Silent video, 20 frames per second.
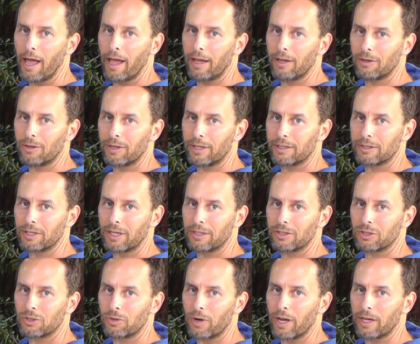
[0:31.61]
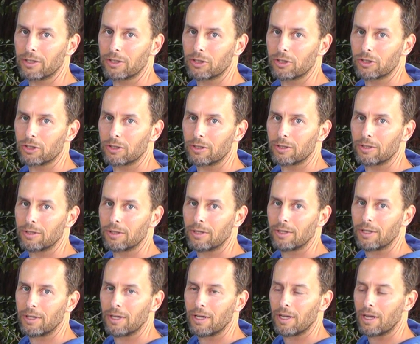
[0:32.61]
And then it's like a chain
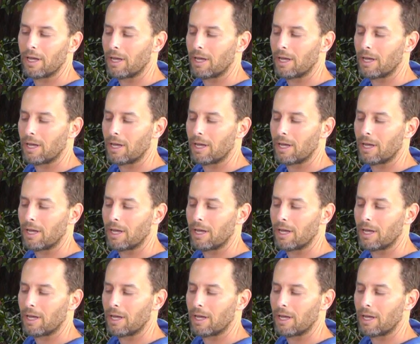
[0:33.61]
reaction,